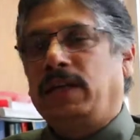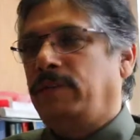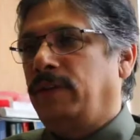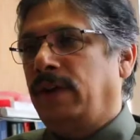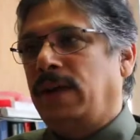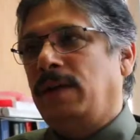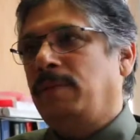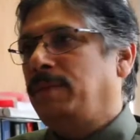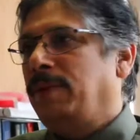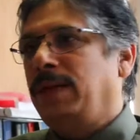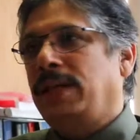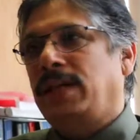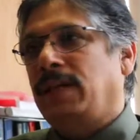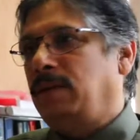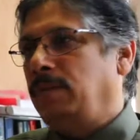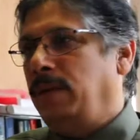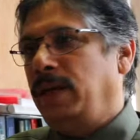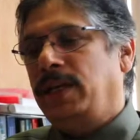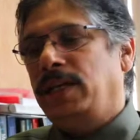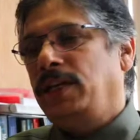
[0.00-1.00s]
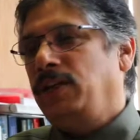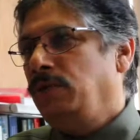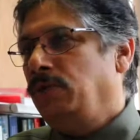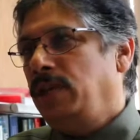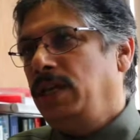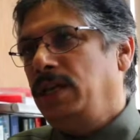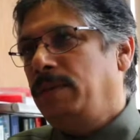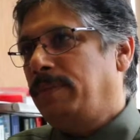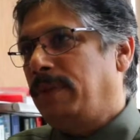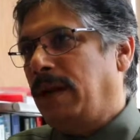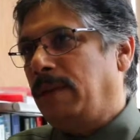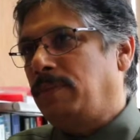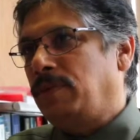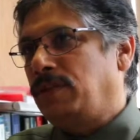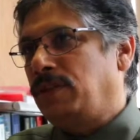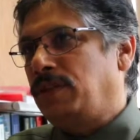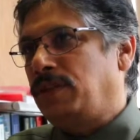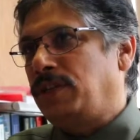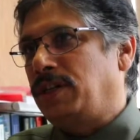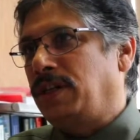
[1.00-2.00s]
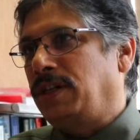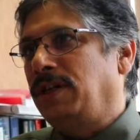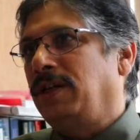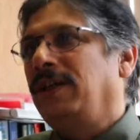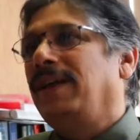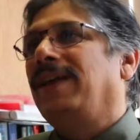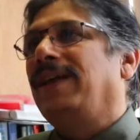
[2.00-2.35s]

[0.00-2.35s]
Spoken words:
If a company can make a unique proposition,